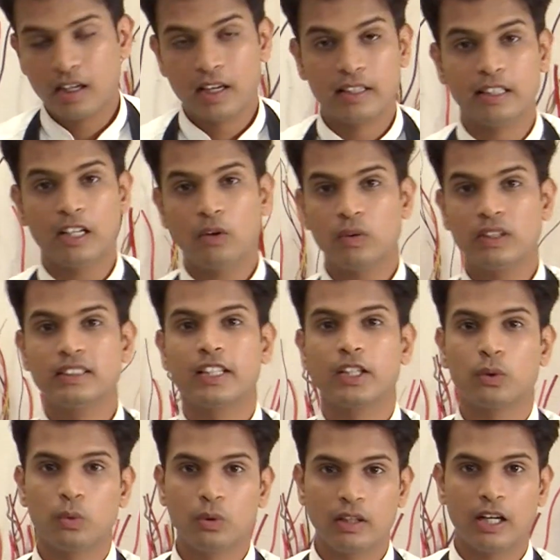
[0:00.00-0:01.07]
And now once they
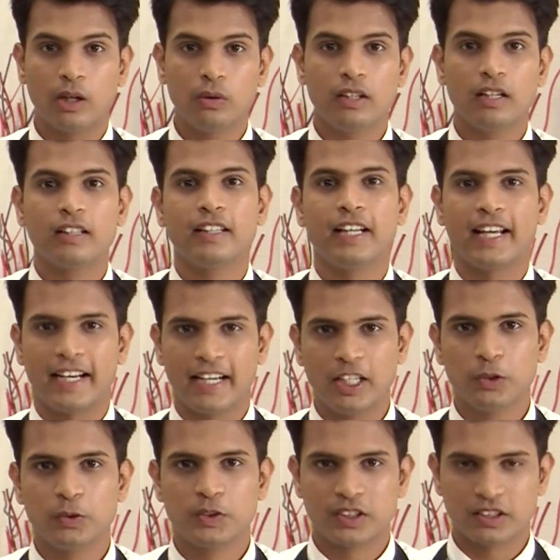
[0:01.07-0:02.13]
cool down, they are ready
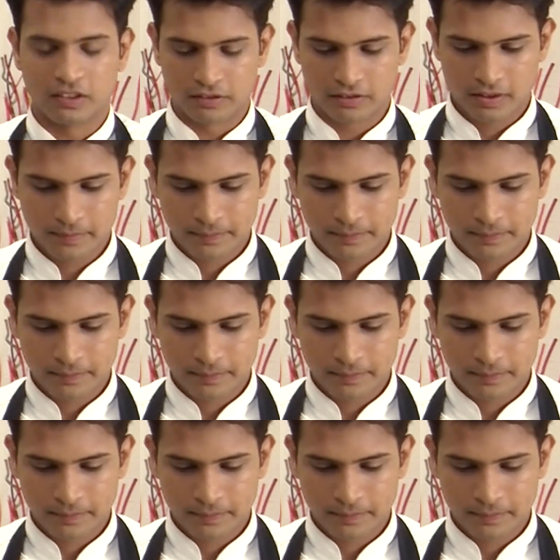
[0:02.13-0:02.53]
to serve.